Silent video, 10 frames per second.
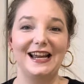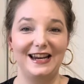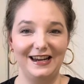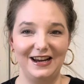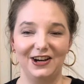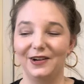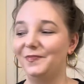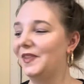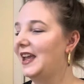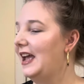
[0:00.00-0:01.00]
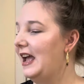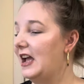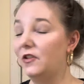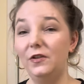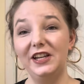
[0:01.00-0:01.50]
in here,
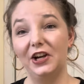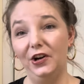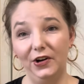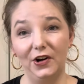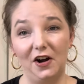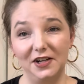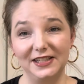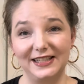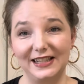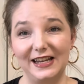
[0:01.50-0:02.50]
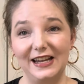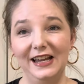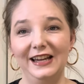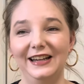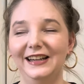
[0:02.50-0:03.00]
including her, honestly,
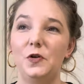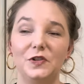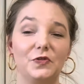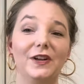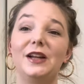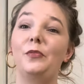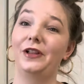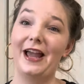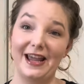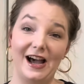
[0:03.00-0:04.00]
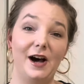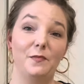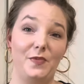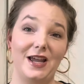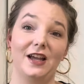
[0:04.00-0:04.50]
who's really playing
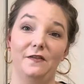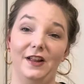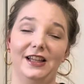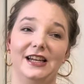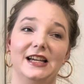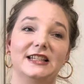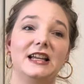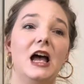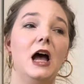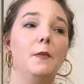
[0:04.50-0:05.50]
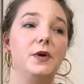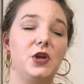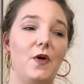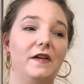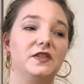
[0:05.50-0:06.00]
up being a villainess. But
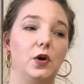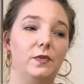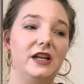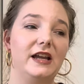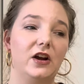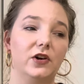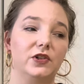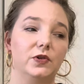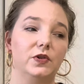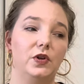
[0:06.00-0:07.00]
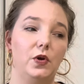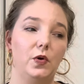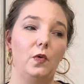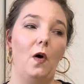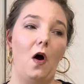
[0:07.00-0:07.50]
you have so many characters
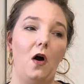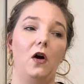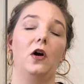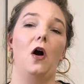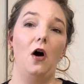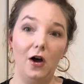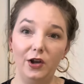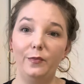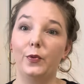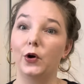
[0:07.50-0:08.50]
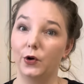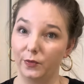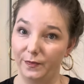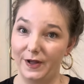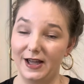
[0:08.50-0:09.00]
who are on
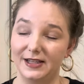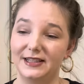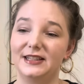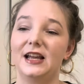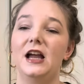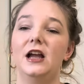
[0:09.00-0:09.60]
purpose